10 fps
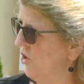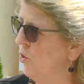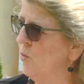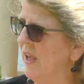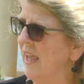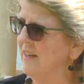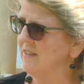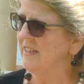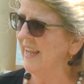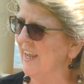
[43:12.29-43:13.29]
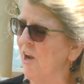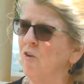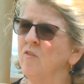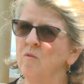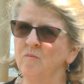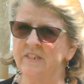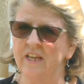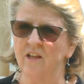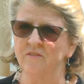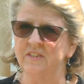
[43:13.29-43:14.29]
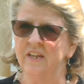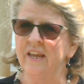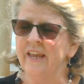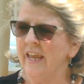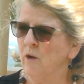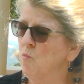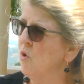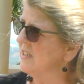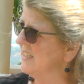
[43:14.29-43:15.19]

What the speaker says: who can take care of themselves and work